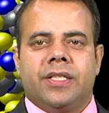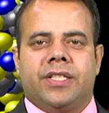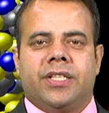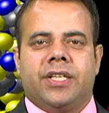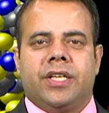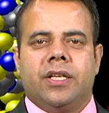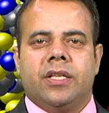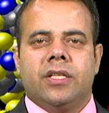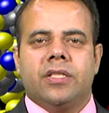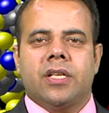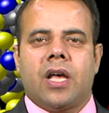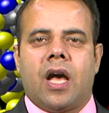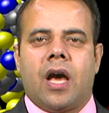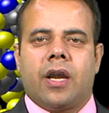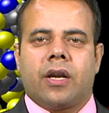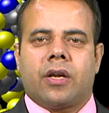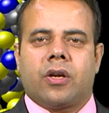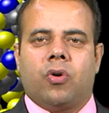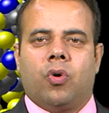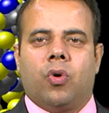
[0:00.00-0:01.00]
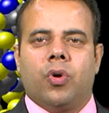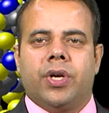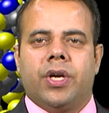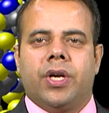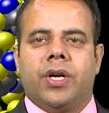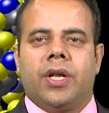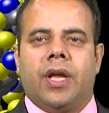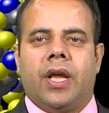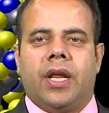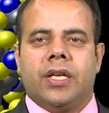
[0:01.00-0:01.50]
Genes are
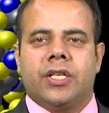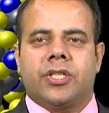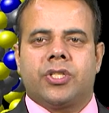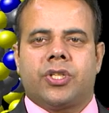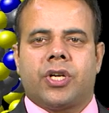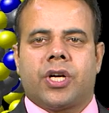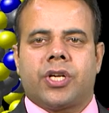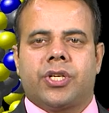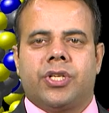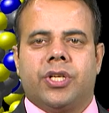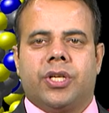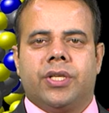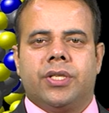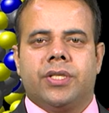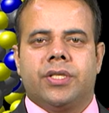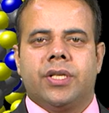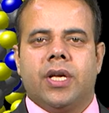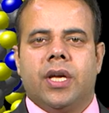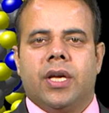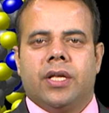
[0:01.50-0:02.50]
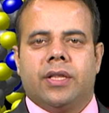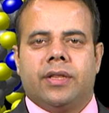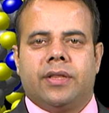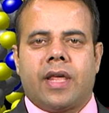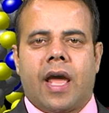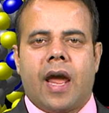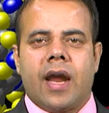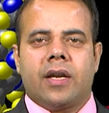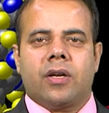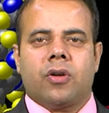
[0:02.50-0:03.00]
coded instructions
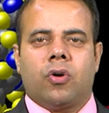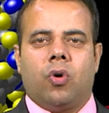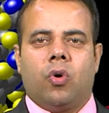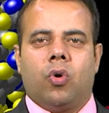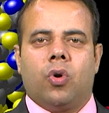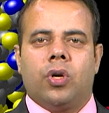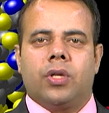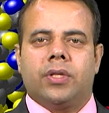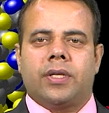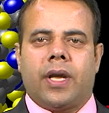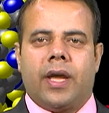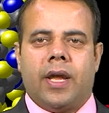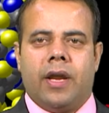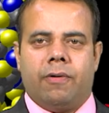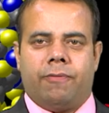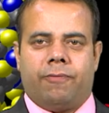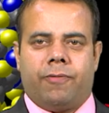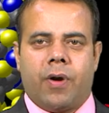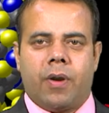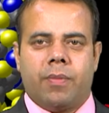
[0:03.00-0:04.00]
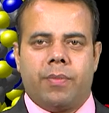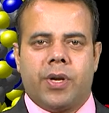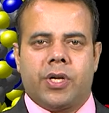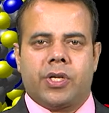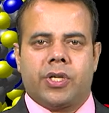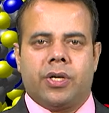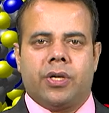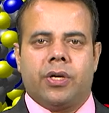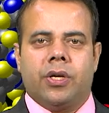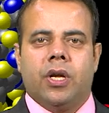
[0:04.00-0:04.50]
that hold the
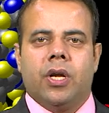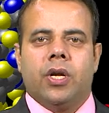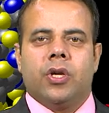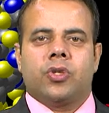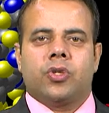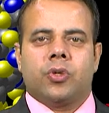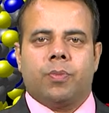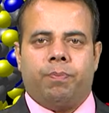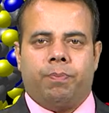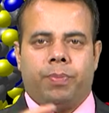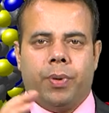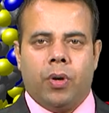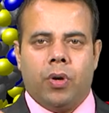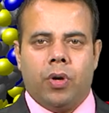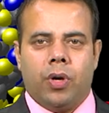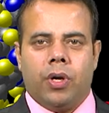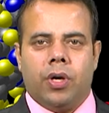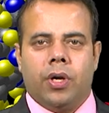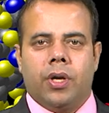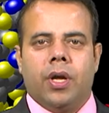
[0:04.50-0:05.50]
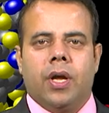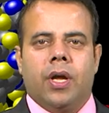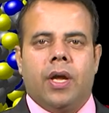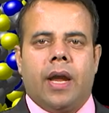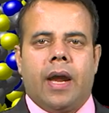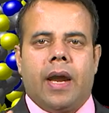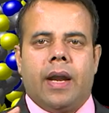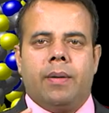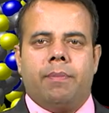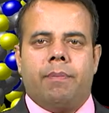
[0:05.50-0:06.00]
information to build
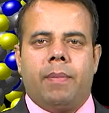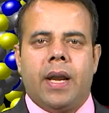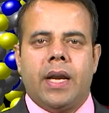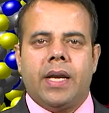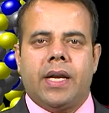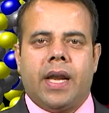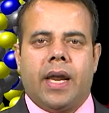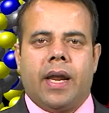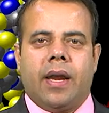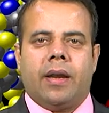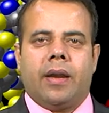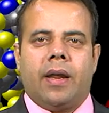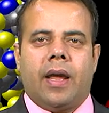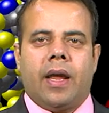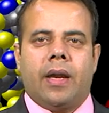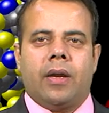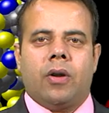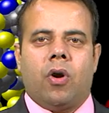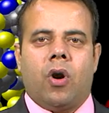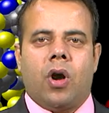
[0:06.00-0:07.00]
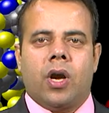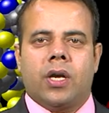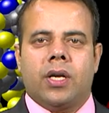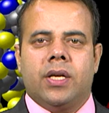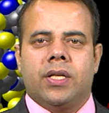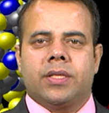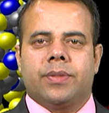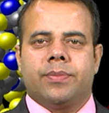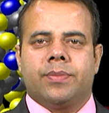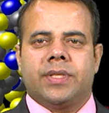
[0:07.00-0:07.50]
and maintain an
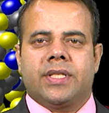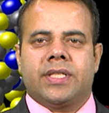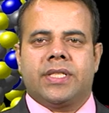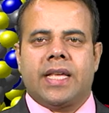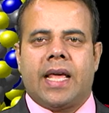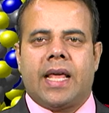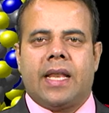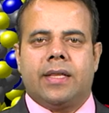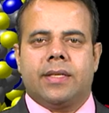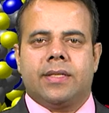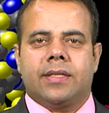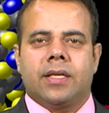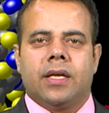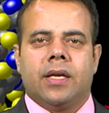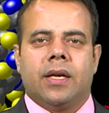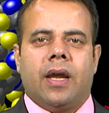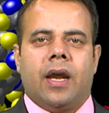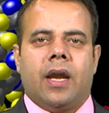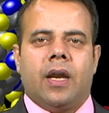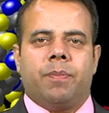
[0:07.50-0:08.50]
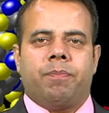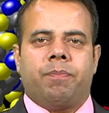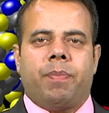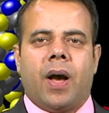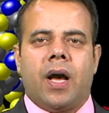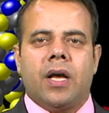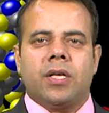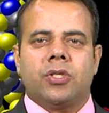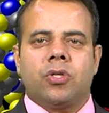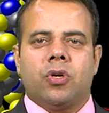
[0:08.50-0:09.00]
organism's cells and
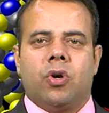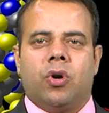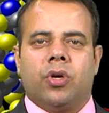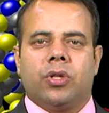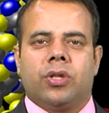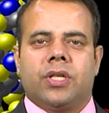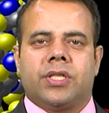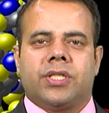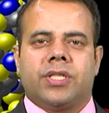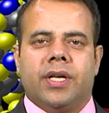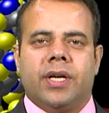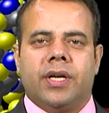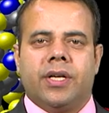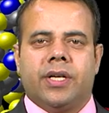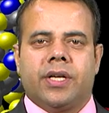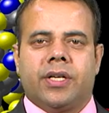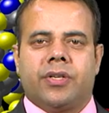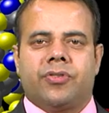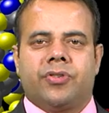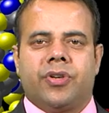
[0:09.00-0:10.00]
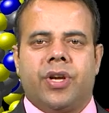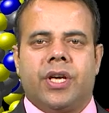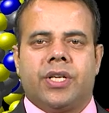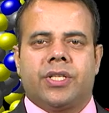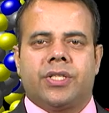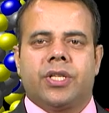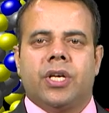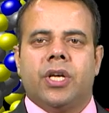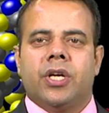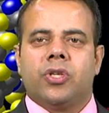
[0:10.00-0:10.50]
pass on the genetic
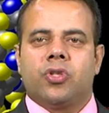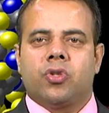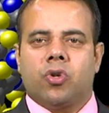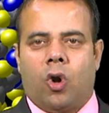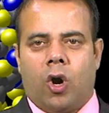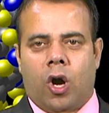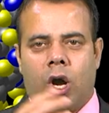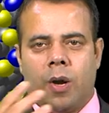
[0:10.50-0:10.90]
traits to